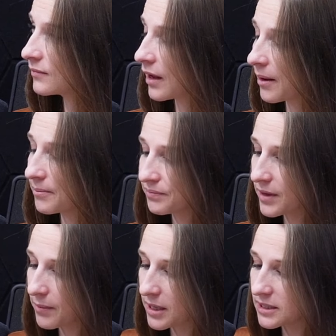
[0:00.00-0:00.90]
Yeah,
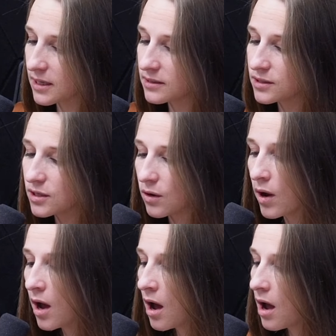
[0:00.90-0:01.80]
that makes sense.
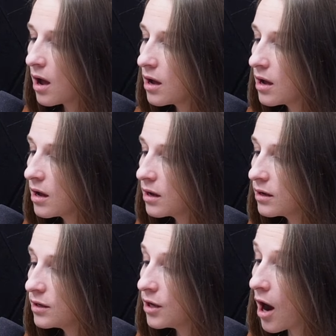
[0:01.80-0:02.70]
So
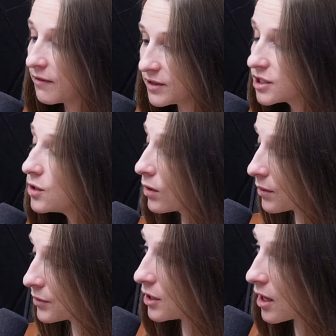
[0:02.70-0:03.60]
obviously, you
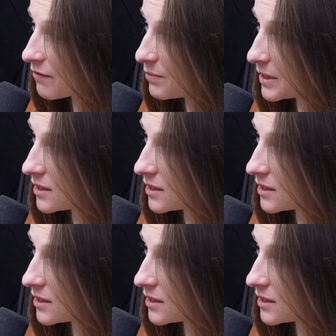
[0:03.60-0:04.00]
work with a lot of